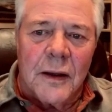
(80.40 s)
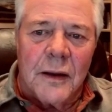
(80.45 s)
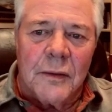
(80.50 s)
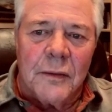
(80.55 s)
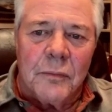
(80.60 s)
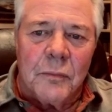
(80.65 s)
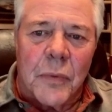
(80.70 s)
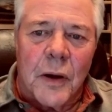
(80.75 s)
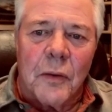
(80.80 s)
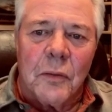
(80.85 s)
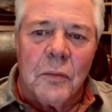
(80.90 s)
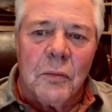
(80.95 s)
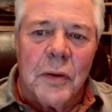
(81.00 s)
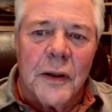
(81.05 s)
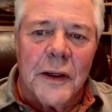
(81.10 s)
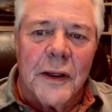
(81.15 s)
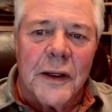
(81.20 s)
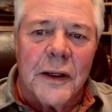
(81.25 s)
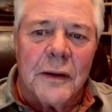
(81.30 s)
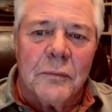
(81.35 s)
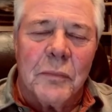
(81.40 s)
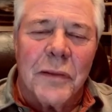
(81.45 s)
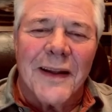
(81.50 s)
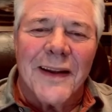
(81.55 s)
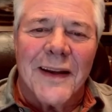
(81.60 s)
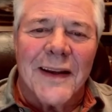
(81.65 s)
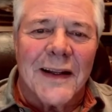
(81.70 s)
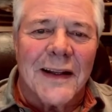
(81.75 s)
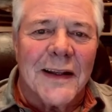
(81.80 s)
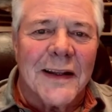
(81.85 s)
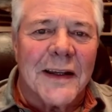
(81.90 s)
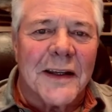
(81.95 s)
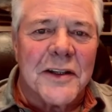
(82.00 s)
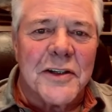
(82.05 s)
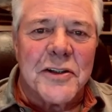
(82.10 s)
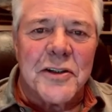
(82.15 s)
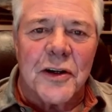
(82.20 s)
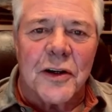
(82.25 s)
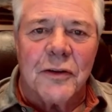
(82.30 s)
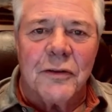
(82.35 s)
probably politically
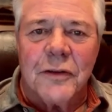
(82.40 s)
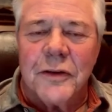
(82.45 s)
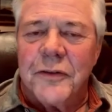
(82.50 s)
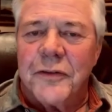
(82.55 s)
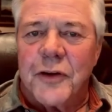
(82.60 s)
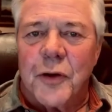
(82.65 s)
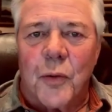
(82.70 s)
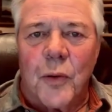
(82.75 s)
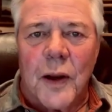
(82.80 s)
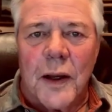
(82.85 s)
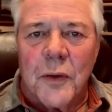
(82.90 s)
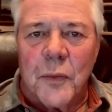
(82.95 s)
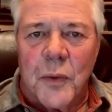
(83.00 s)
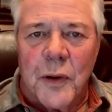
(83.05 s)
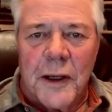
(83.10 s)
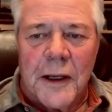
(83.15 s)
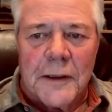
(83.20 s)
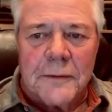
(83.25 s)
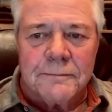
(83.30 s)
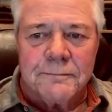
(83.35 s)
conservative to right wing.